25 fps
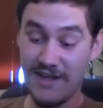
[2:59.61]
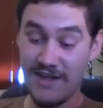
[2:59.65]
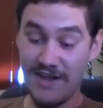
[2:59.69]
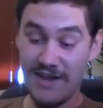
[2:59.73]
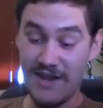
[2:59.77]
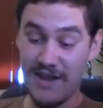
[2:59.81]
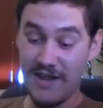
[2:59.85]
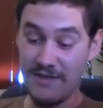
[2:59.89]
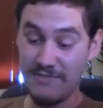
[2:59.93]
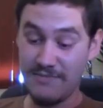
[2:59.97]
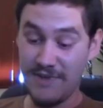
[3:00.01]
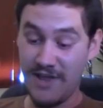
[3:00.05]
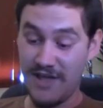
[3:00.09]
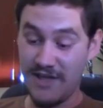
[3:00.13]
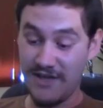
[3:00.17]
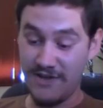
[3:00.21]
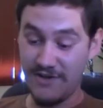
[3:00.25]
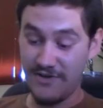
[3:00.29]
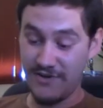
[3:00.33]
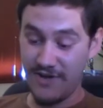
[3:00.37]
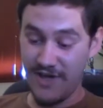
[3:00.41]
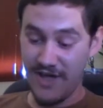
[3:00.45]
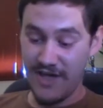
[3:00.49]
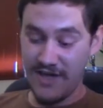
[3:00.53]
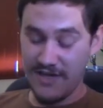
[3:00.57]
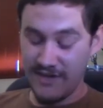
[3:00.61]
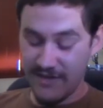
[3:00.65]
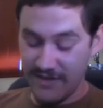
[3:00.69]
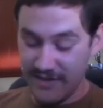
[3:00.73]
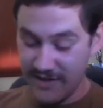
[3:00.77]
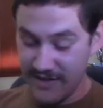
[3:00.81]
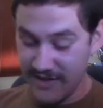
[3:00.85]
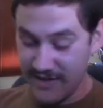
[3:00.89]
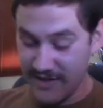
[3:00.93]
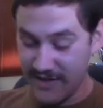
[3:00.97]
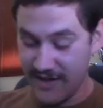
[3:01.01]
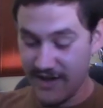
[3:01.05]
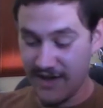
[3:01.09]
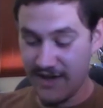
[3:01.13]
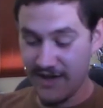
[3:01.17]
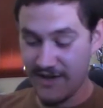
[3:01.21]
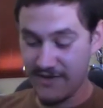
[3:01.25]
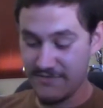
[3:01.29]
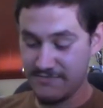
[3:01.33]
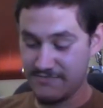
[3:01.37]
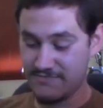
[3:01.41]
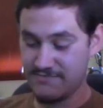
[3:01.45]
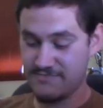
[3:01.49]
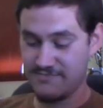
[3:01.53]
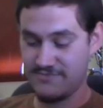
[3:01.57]
And I'm like, okay,
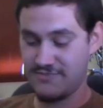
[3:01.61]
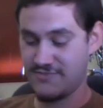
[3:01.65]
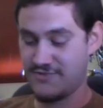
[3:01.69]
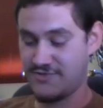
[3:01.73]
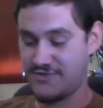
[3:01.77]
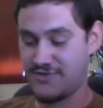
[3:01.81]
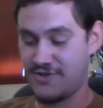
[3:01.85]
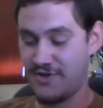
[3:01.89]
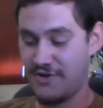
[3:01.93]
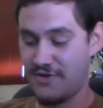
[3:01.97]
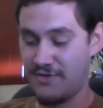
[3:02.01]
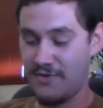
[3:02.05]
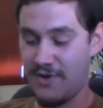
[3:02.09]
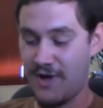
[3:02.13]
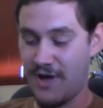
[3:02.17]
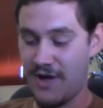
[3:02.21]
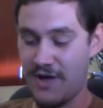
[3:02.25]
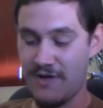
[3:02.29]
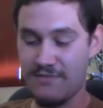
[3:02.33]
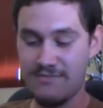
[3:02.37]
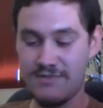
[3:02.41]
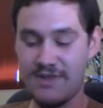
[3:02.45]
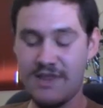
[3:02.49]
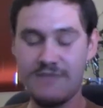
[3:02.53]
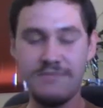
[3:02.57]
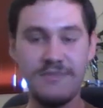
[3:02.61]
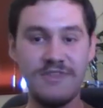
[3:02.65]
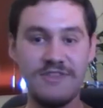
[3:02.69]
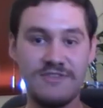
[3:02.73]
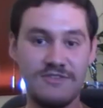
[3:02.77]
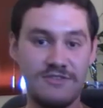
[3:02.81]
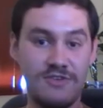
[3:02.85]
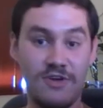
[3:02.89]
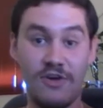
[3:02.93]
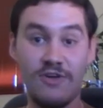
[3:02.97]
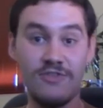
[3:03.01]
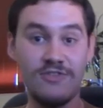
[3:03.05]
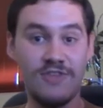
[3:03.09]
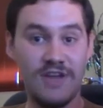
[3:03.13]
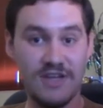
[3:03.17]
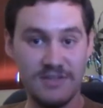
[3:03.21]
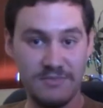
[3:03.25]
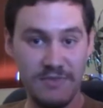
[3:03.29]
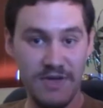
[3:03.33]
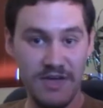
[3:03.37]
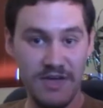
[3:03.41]
so let me contact